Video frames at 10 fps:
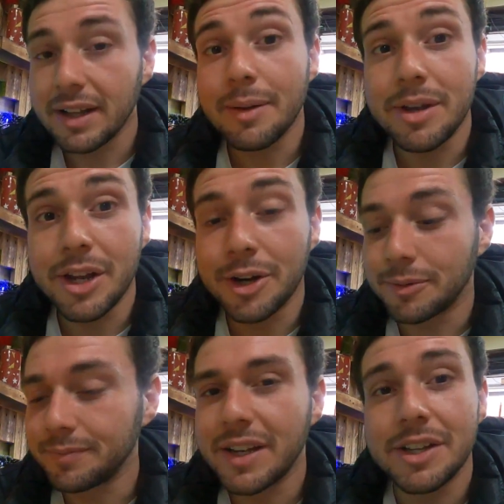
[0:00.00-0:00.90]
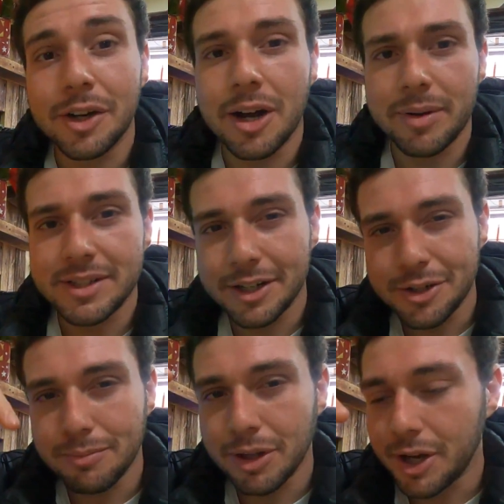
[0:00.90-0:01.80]
let me know in the comment
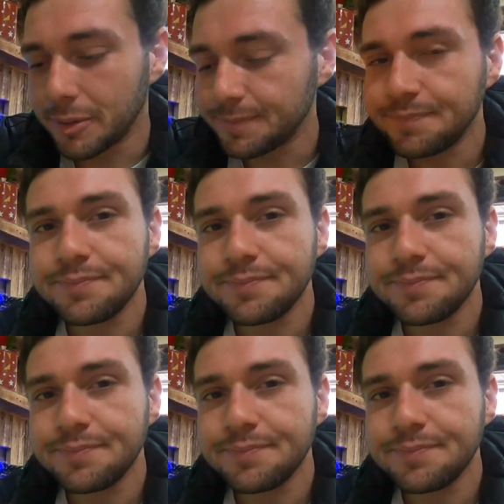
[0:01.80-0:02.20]
section below.